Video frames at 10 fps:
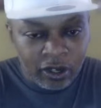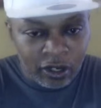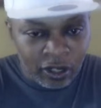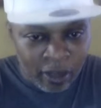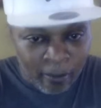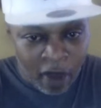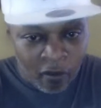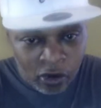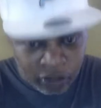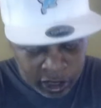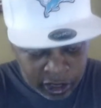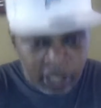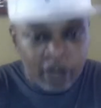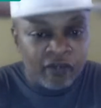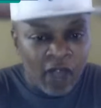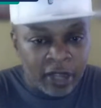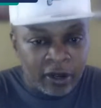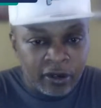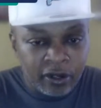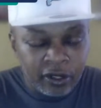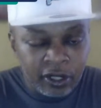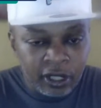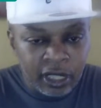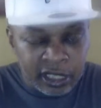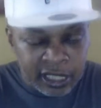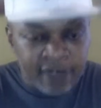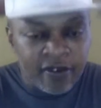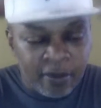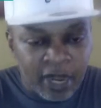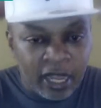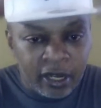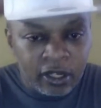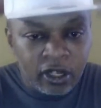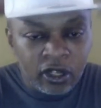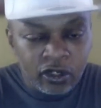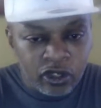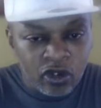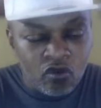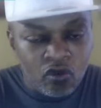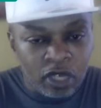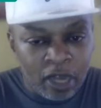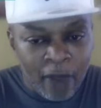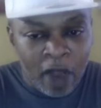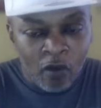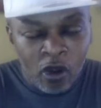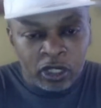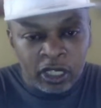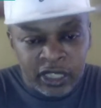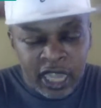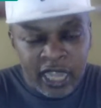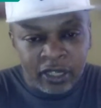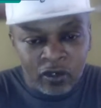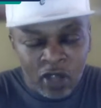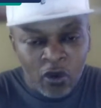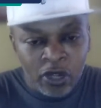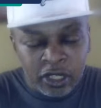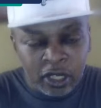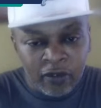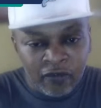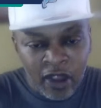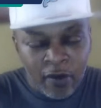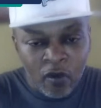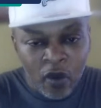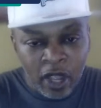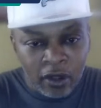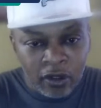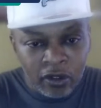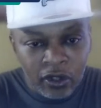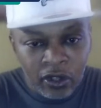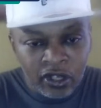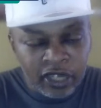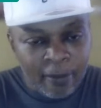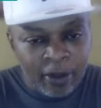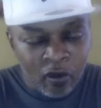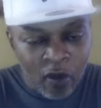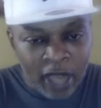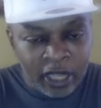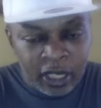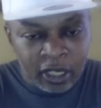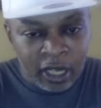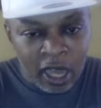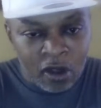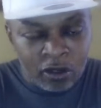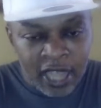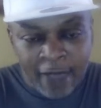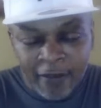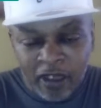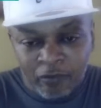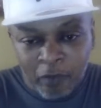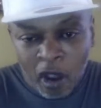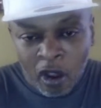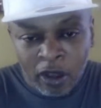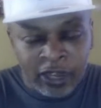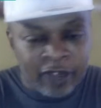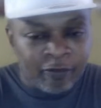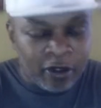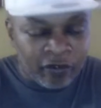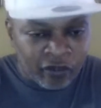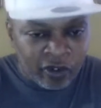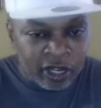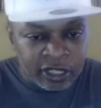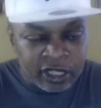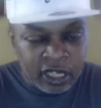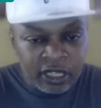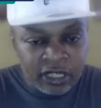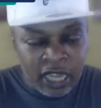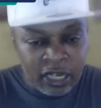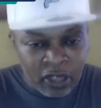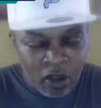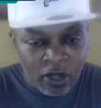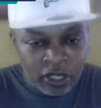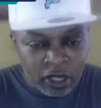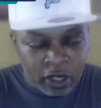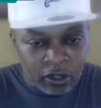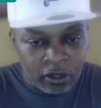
Lamont Roach is a good fighter. Let's give him that. Two, Lamont Roach and Tank know each other very well. They've been around each other a long time. They sparred. They've been friends. They know each other.